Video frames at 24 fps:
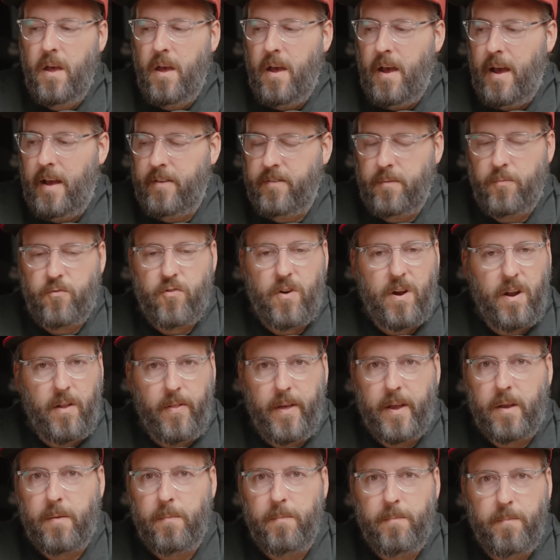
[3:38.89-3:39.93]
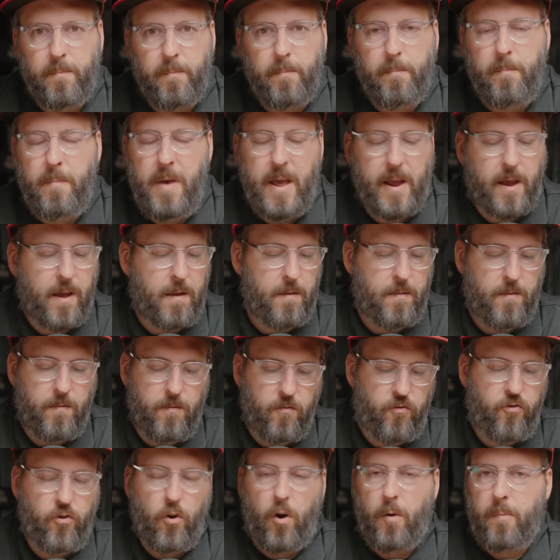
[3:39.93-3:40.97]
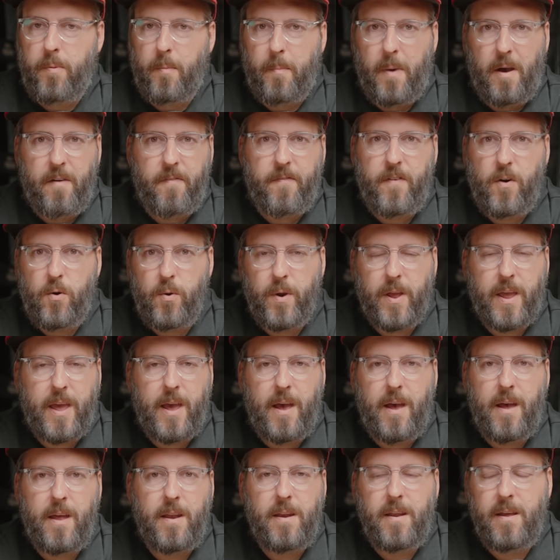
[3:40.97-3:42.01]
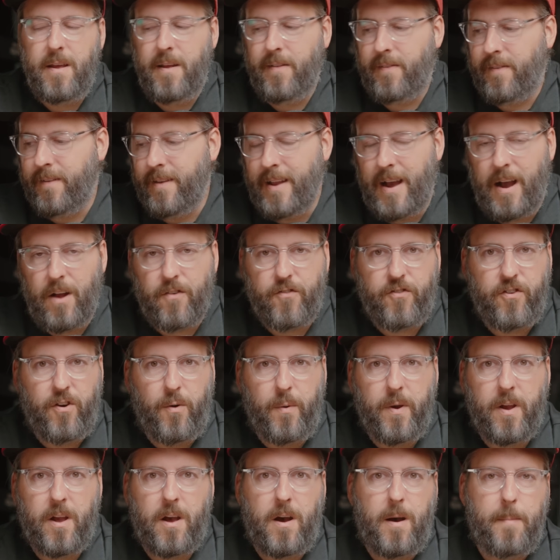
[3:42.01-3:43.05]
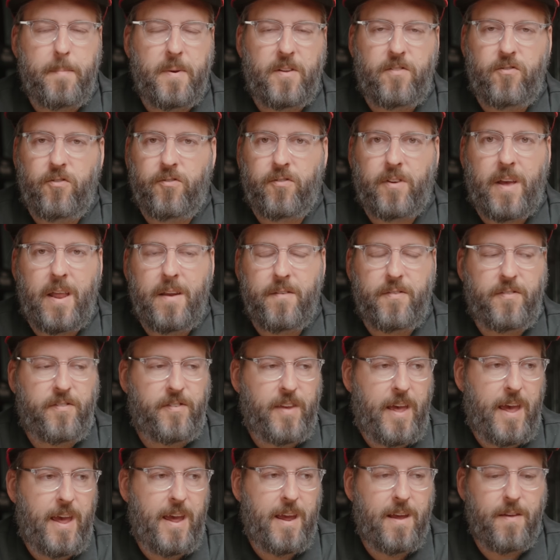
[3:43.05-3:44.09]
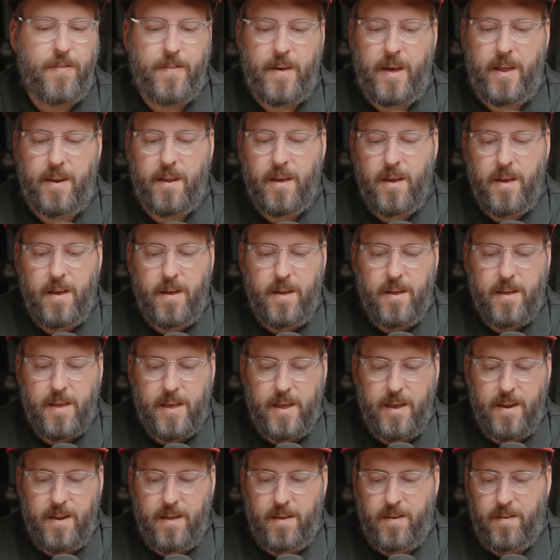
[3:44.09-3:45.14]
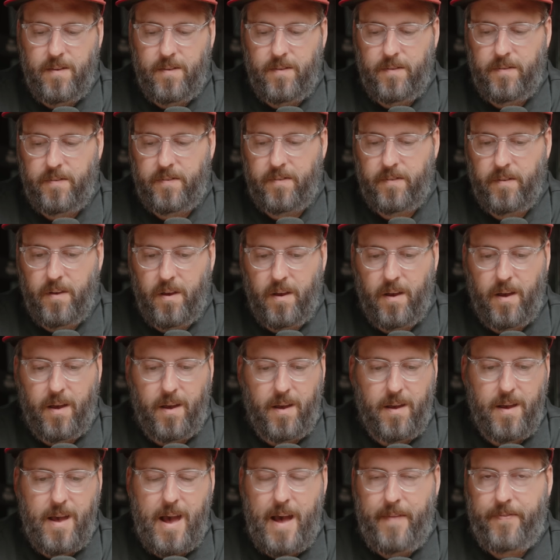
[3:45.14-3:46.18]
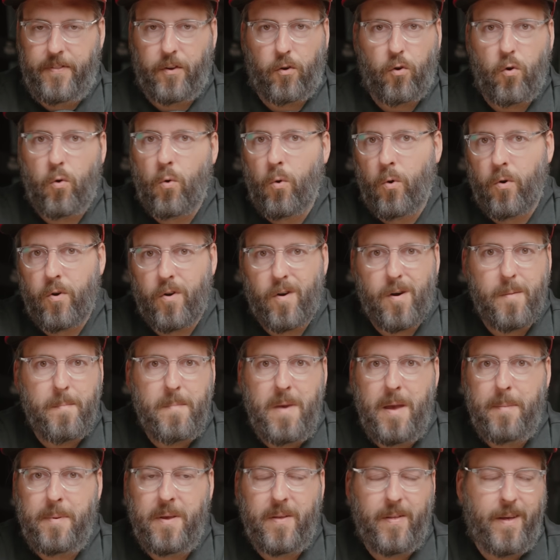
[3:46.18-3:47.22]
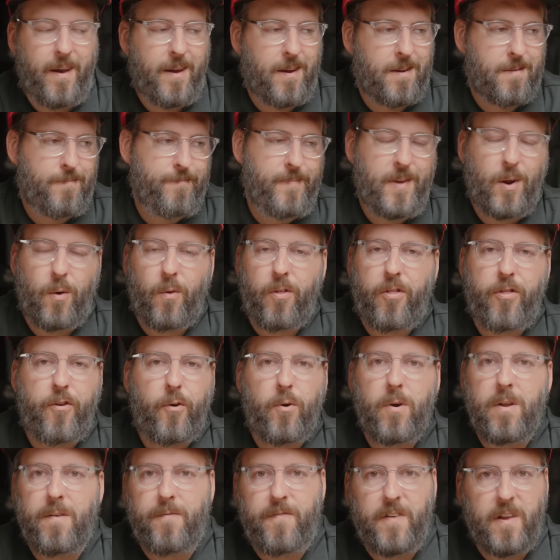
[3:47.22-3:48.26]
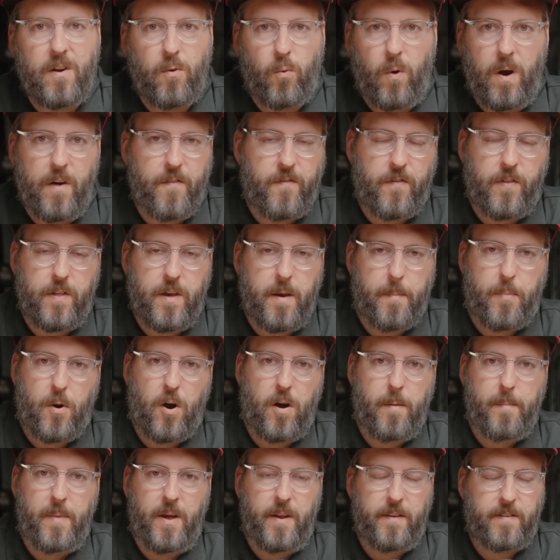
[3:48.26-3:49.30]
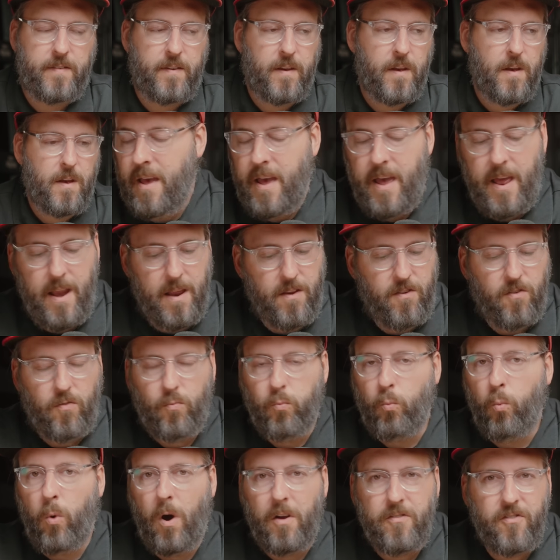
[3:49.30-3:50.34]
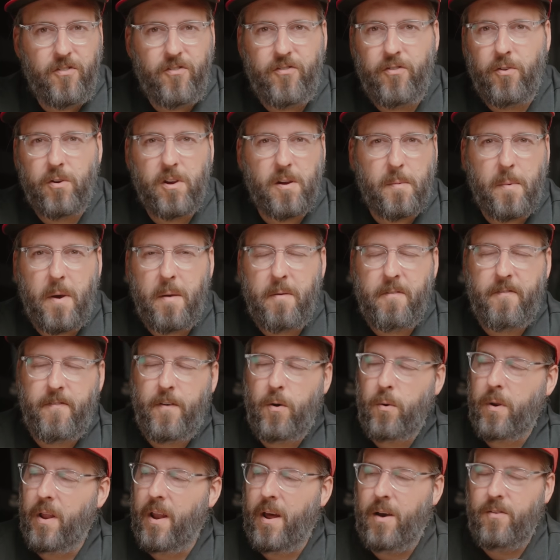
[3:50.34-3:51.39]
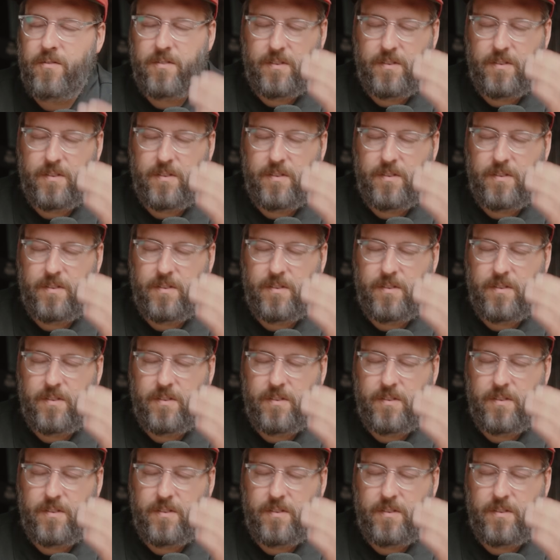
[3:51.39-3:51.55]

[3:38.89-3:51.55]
as I'm trying to like make it show up on my phone again. It's not showing up. It's just kind of saying that it is at the corner, maybe like, 30 feet away from the apartment. And it just wasn't showing up on my phone. And I was